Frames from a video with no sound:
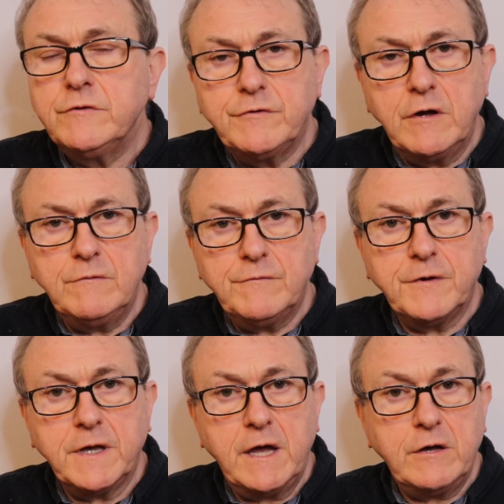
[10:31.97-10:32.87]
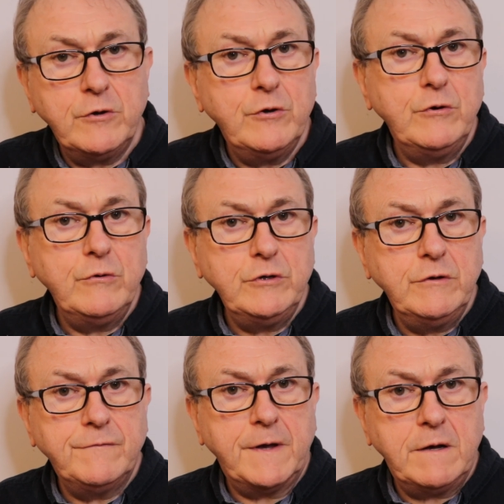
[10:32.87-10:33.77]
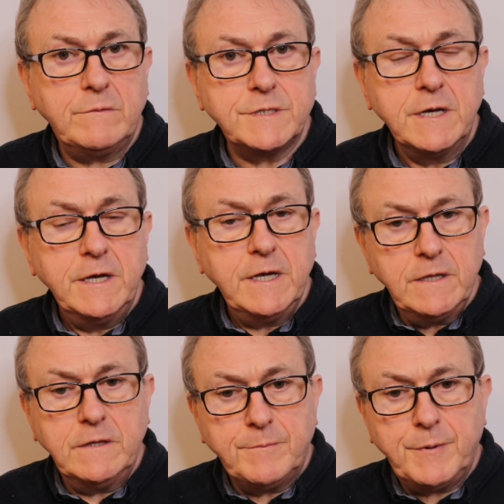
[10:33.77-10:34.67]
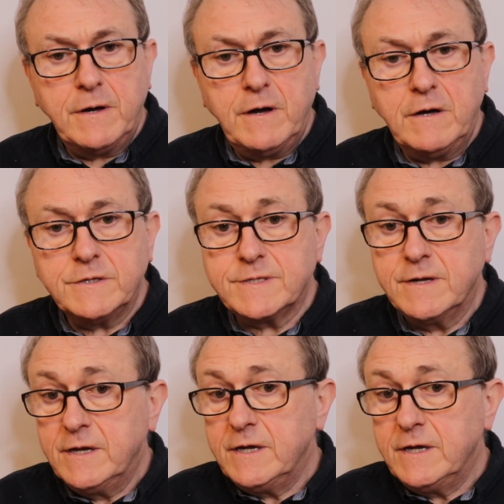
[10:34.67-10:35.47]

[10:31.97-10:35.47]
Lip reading: don't forget who you've helped in the past,